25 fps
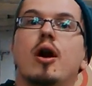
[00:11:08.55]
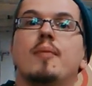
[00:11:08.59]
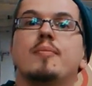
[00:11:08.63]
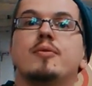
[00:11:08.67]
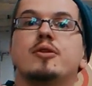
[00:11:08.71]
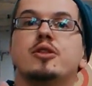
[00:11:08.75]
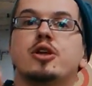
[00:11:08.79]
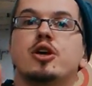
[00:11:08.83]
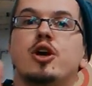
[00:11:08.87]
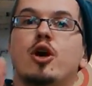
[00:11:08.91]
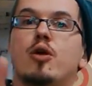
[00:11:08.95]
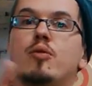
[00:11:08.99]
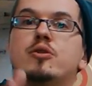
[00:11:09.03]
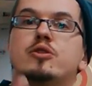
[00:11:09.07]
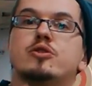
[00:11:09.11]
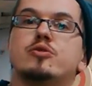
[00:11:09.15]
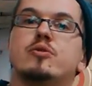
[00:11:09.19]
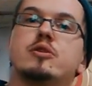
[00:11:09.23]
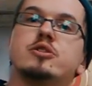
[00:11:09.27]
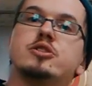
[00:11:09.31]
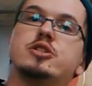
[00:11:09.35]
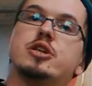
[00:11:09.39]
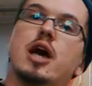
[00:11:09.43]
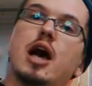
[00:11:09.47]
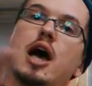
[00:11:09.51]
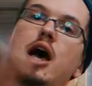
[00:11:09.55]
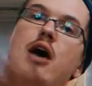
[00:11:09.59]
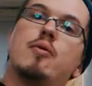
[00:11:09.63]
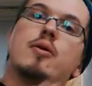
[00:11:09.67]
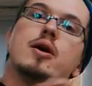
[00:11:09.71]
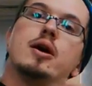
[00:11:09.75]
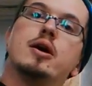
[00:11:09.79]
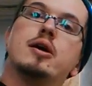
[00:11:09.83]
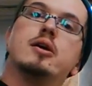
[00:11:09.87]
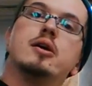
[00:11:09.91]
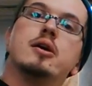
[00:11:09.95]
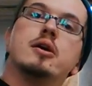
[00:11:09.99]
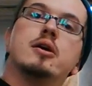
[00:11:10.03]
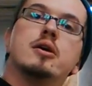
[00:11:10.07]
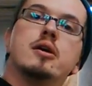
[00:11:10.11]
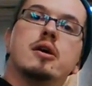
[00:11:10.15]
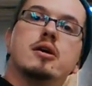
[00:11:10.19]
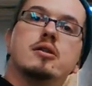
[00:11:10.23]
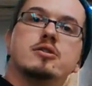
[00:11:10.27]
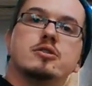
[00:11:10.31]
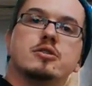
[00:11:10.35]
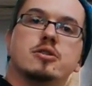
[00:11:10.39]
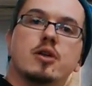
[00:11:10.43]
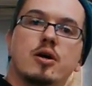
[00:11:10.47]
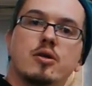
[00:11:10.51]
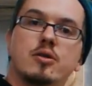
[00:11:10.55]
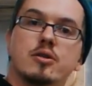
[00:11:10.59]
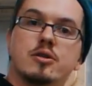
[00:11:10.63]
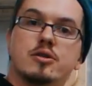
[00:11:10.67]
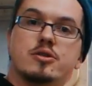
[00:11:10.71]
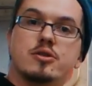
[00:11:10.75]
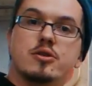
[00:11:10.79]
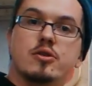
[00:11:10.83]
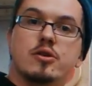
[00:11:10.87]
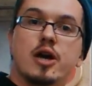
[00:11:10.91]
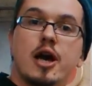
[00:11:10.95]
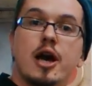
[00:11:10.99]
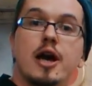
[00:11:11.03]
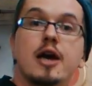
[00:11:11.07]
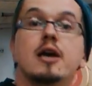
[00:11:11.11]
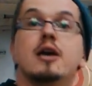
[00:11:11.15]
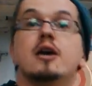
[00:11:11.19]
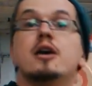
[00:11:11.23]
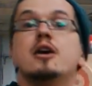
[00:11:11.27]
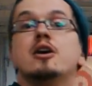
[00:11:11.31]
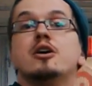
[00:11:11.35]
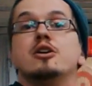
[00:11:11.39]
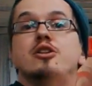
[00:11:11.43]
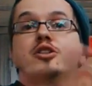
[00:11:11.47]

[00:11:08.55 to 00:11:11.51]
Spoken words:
I'm going to go into actually how I install this. Okay?